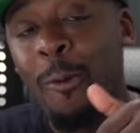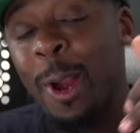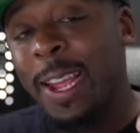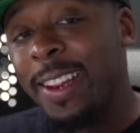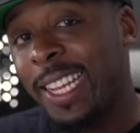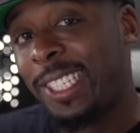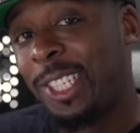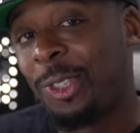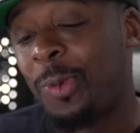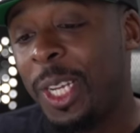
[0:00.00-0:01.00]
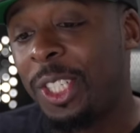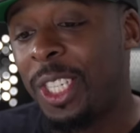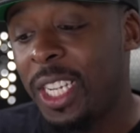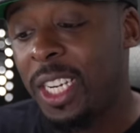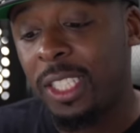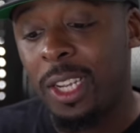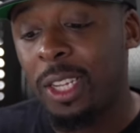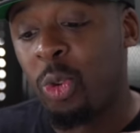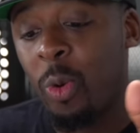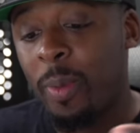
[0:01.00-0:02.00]
I were in that situation and I
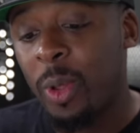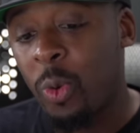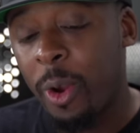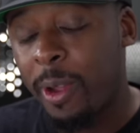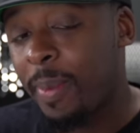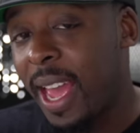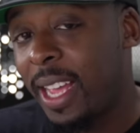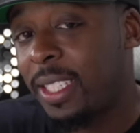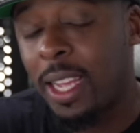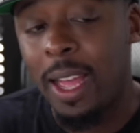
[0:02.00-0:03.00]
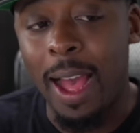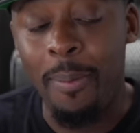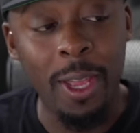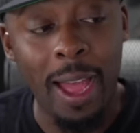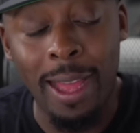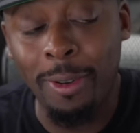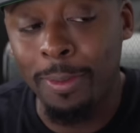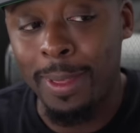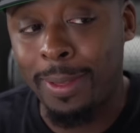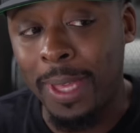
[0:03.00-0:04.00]
saw two women wearing masks, I'd be, I
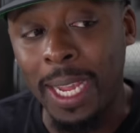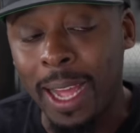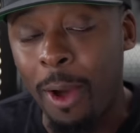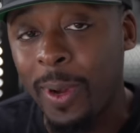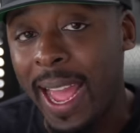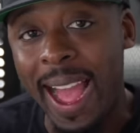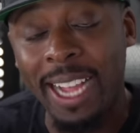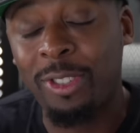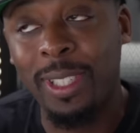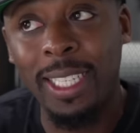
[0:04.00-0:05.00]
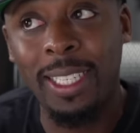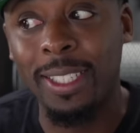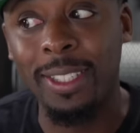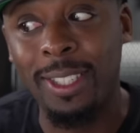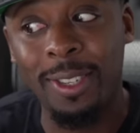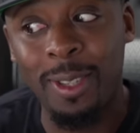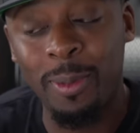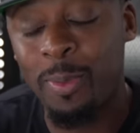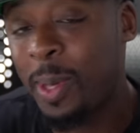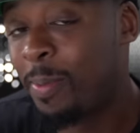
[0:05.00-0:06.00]
don't think I would actually consider
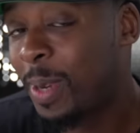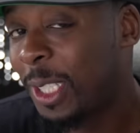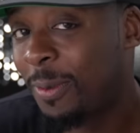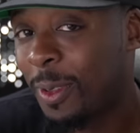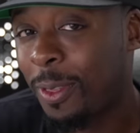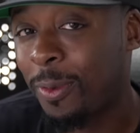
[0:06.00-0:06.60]
them to be much of a